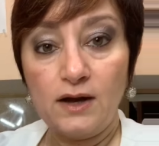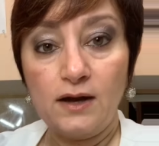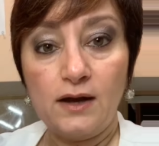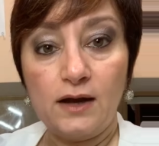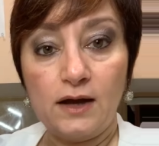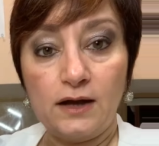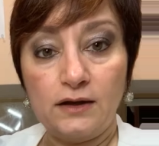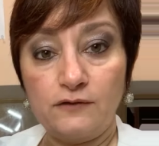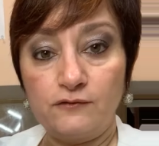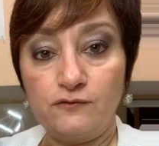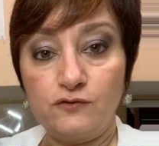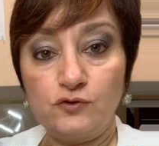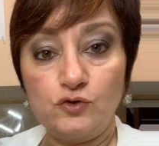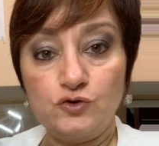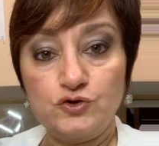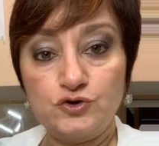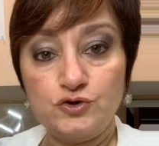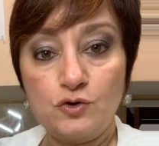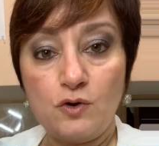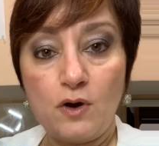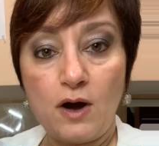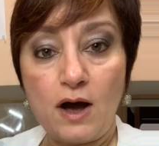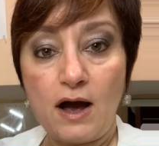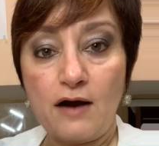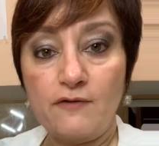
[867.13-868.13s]
And if you
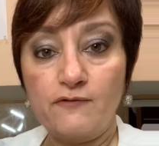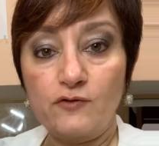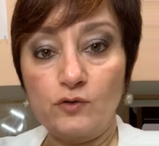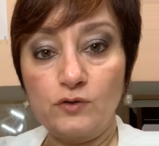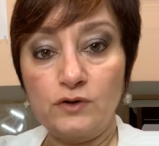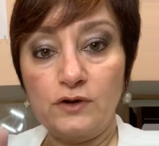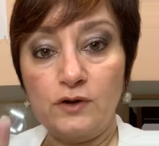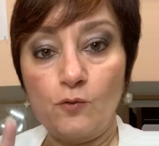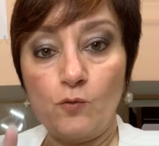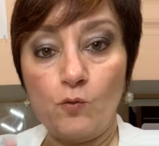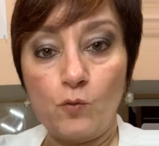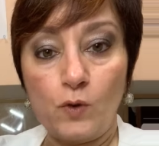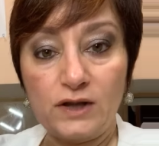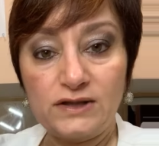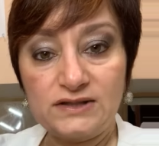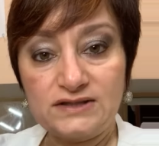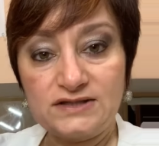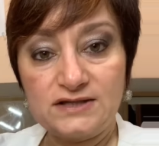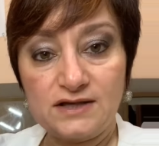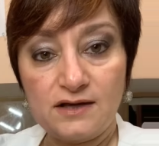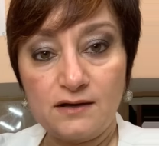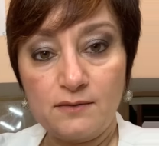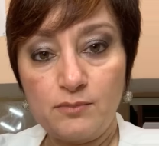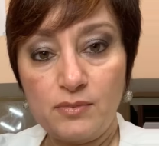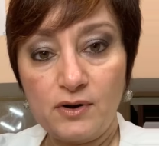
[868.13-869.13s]
do have only one
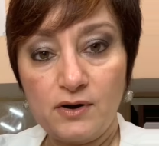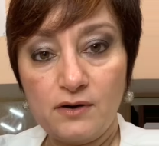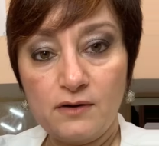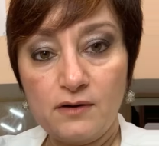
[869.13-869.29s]
tip,